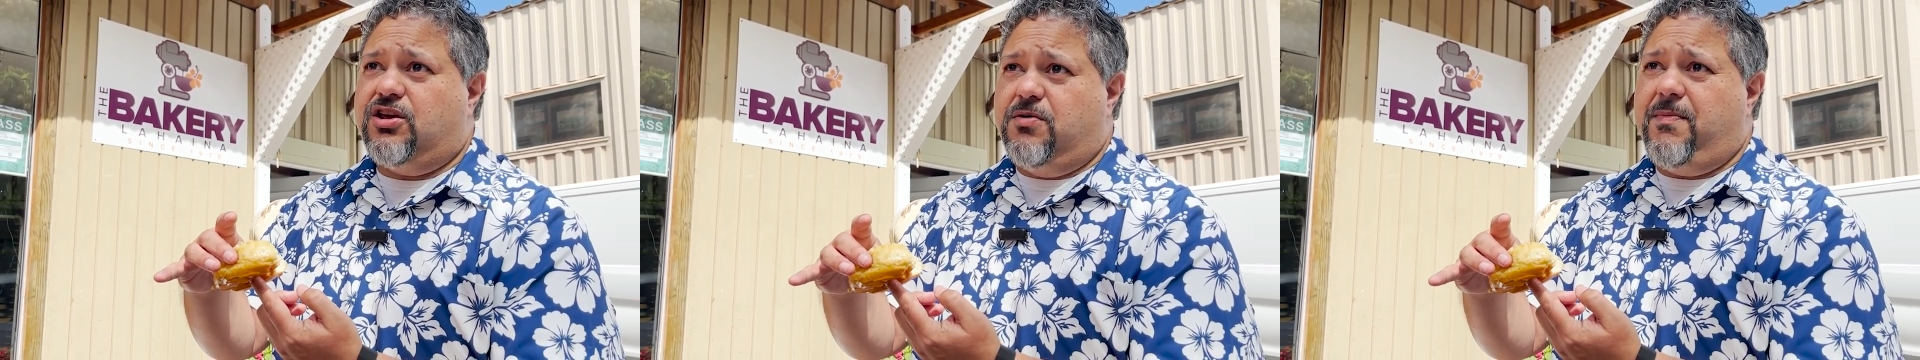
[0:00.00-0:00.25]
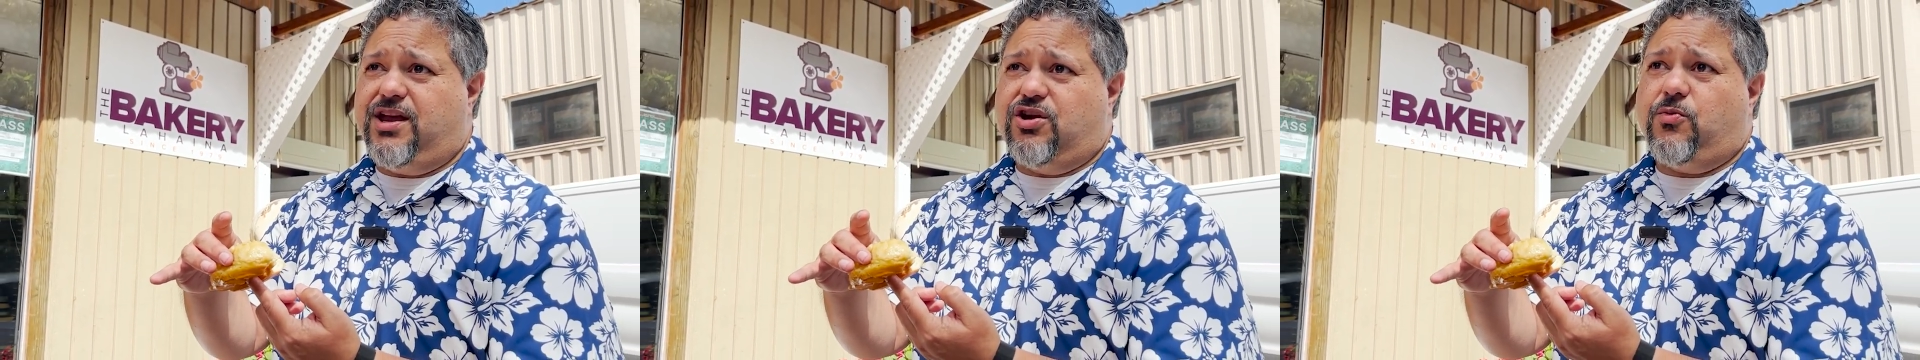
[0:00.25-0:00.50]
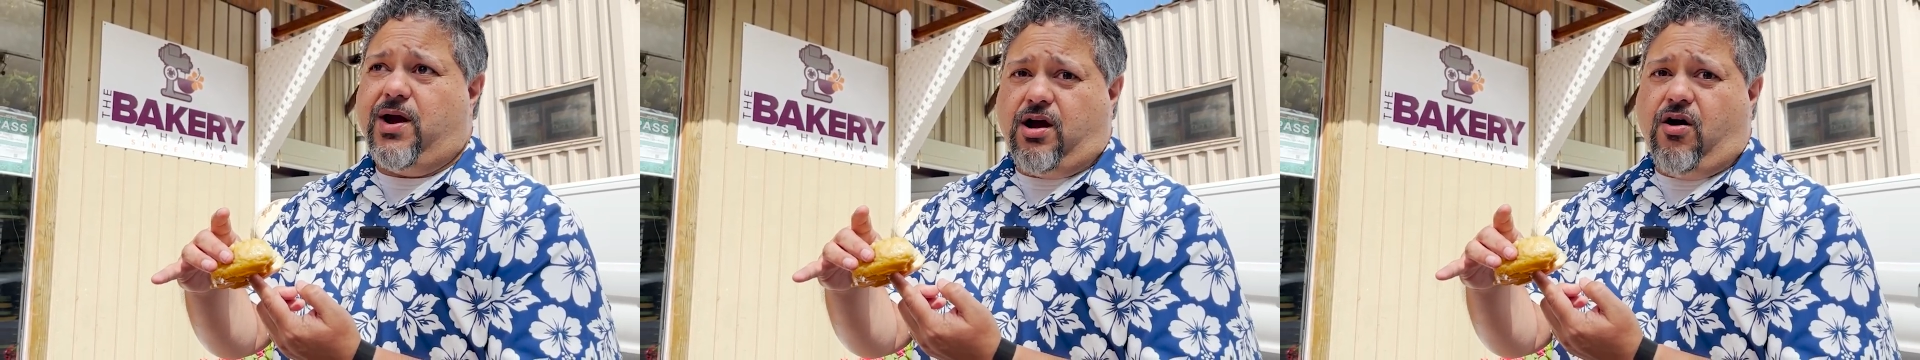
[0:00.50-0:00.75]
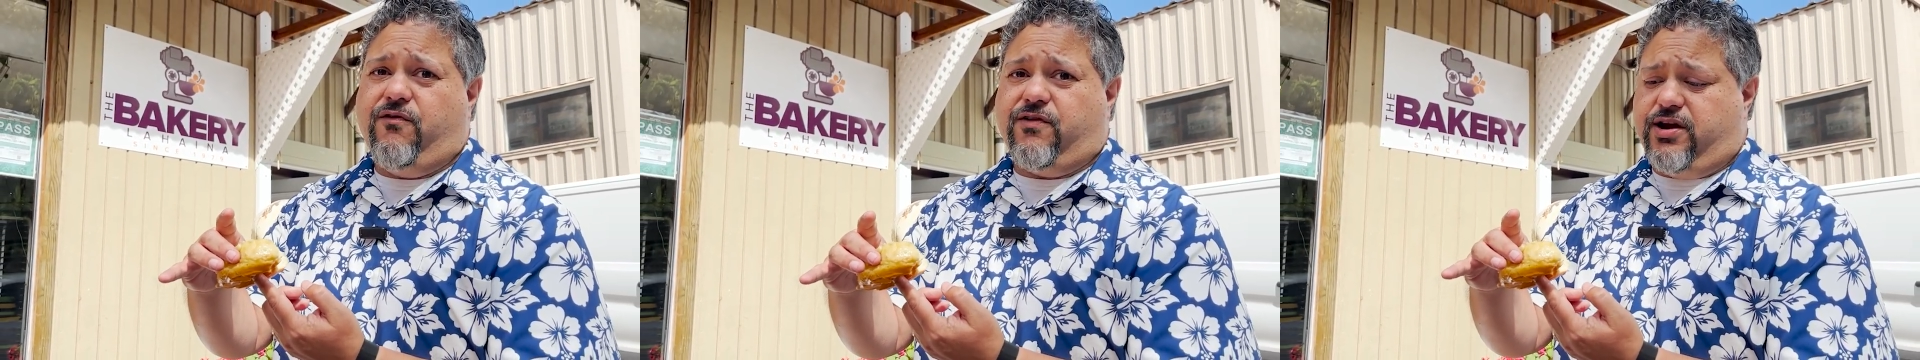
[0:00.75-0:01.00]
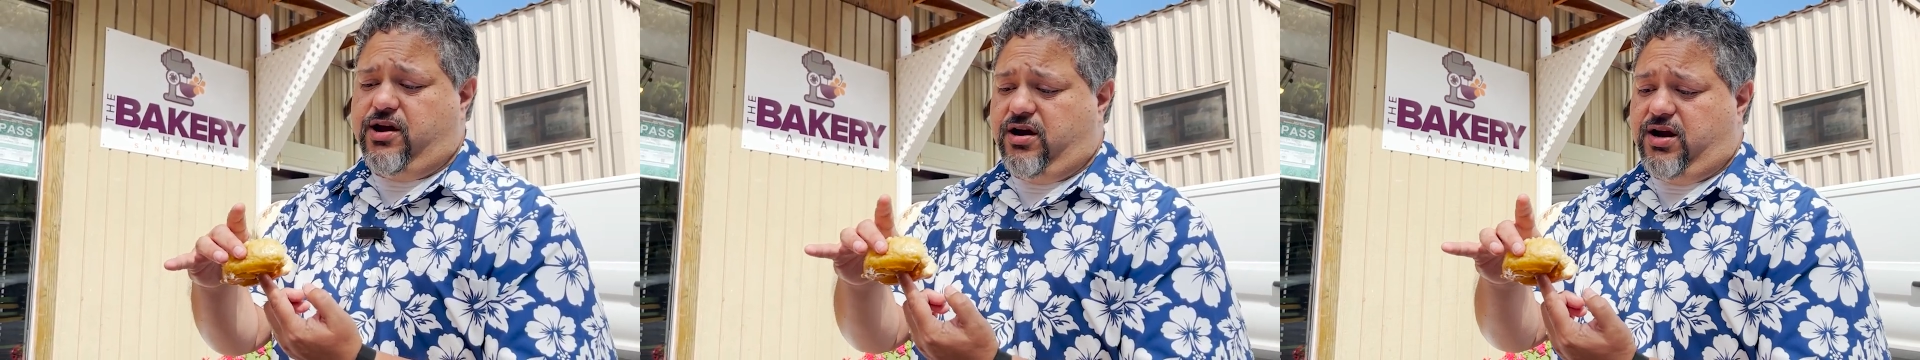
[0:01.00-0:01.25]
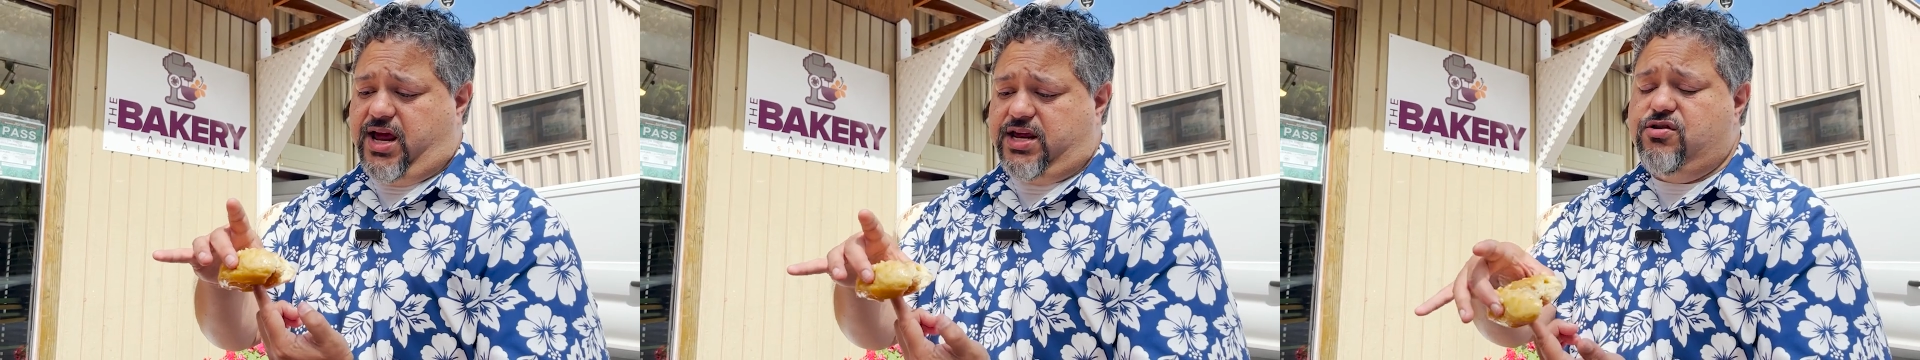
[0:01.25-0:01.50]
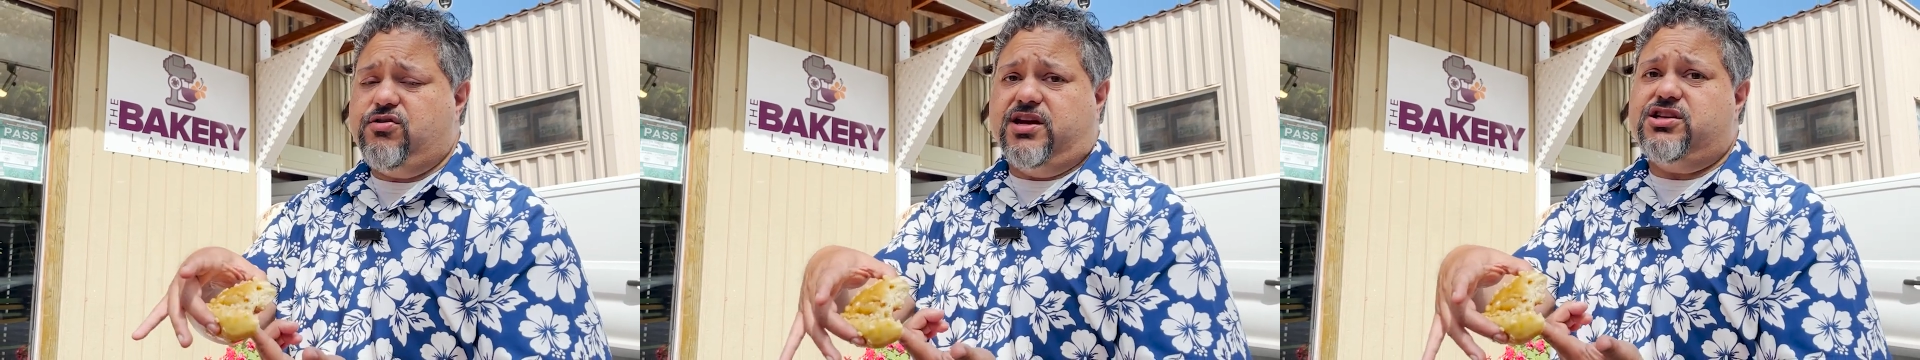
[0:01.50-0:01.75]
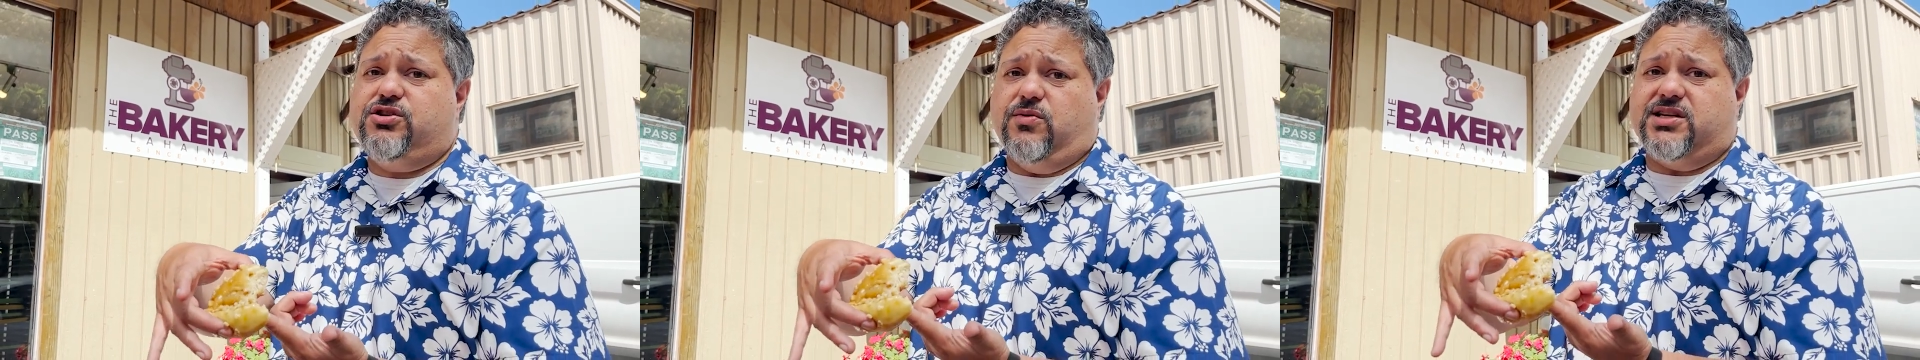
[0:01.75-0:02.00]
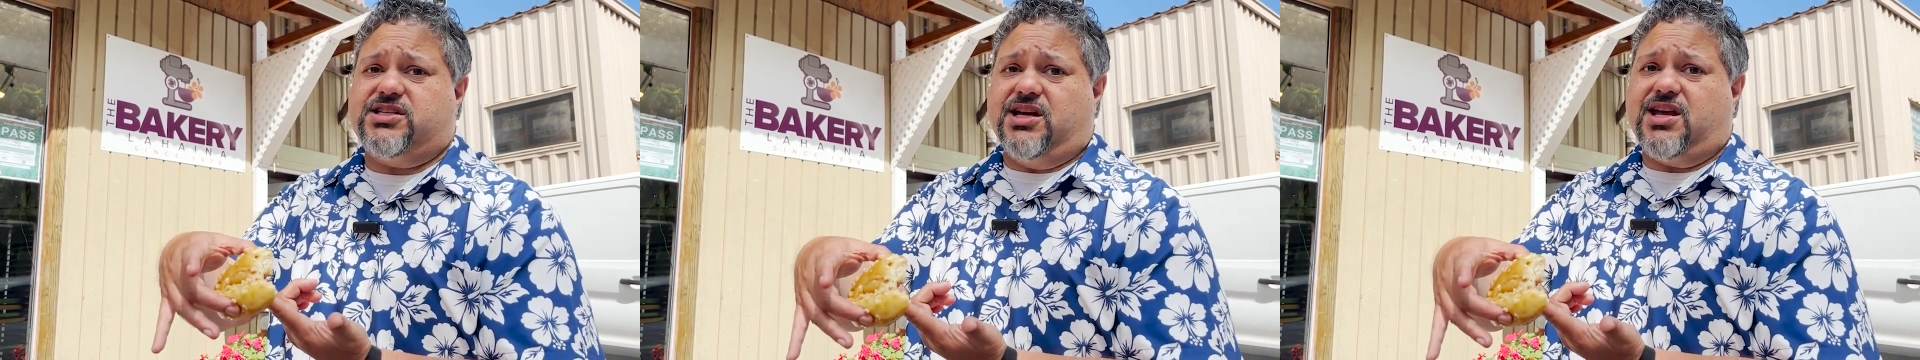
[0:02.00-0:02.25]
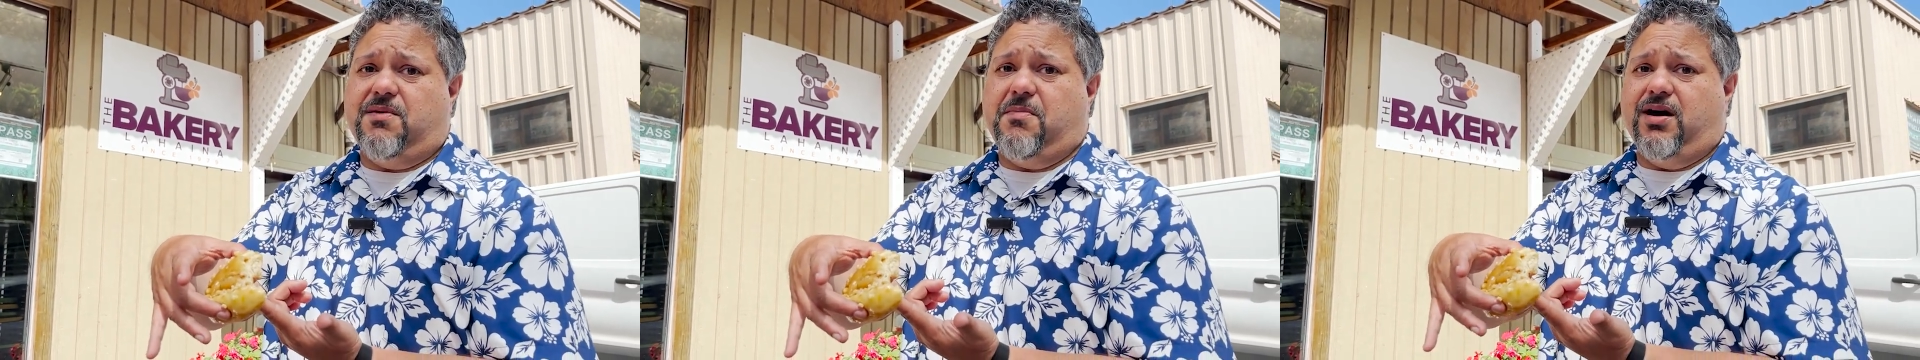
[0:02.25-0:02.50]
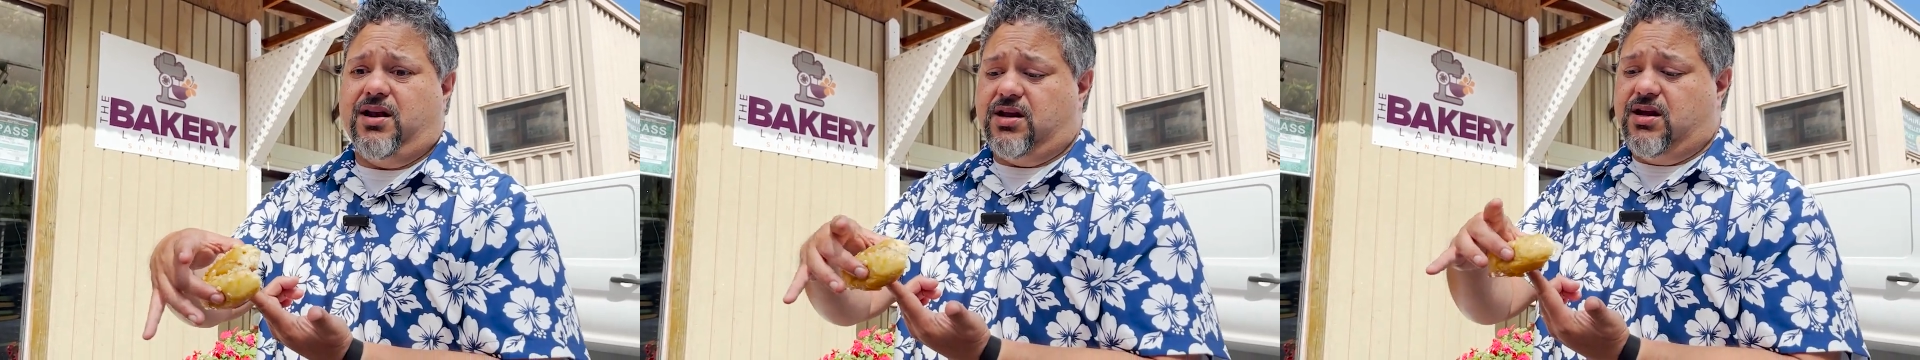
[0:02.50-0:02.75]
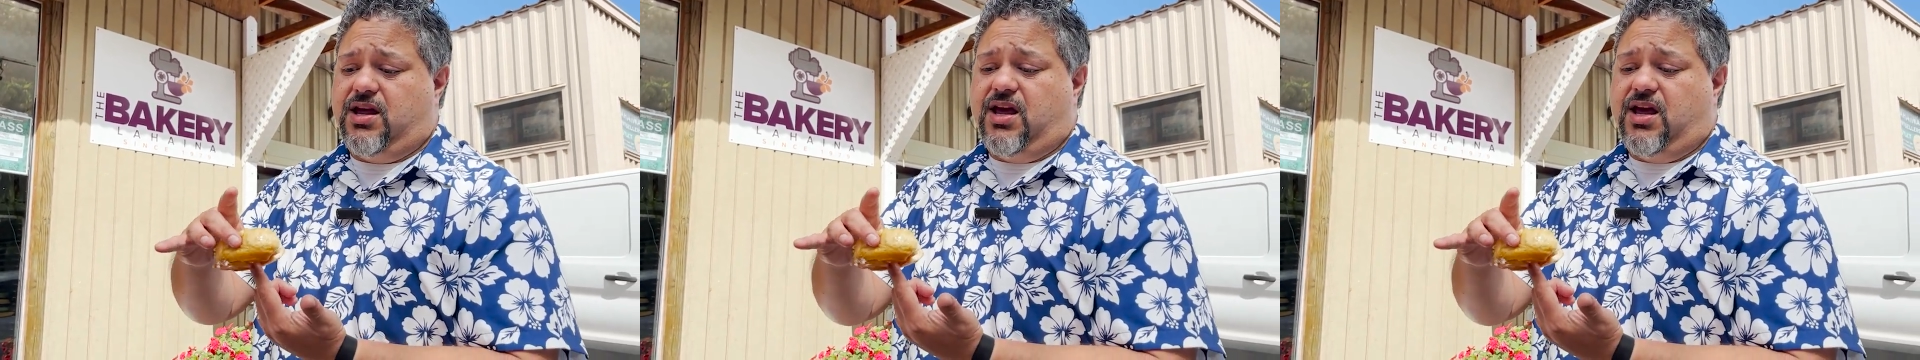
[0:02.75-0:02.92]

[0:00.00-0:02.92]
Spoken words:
you make your way over here and you get you a sticky bun.